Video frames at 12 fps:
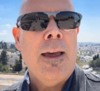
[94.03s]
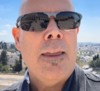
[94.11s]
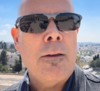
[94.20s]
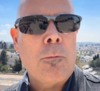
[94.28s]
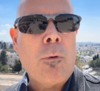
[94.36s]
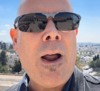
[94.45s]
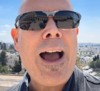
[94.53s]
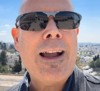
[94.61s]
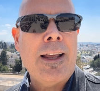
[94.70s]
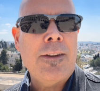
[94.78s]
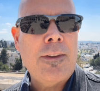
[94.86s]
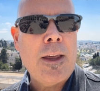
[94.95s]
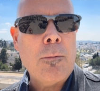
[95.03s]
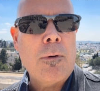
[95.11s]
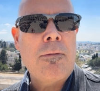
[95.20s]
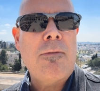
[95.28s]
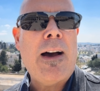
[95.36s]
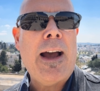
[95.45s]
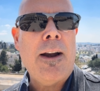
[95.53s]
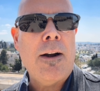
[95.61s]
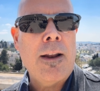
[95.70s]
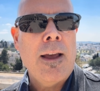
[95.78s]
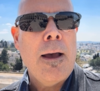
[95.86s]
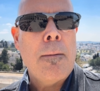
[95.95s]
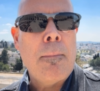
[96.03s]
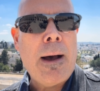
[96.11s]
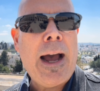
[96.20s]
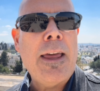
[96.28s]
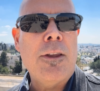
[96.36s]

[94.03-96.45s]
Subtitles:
the rockets that were fired by